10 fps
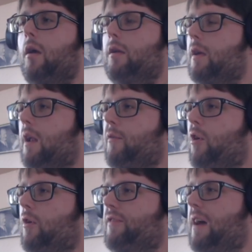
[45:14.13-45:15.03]
And of
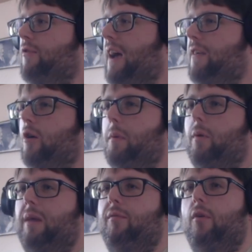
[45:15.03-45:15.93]
course, Jan, you'll be
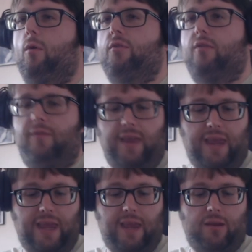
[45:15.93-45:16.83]
looking forward to
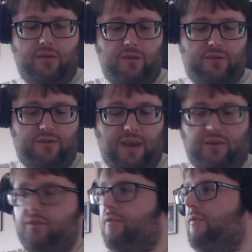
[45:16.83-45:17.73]
the
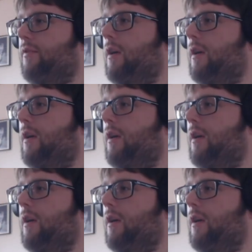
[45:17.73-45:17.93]
sixth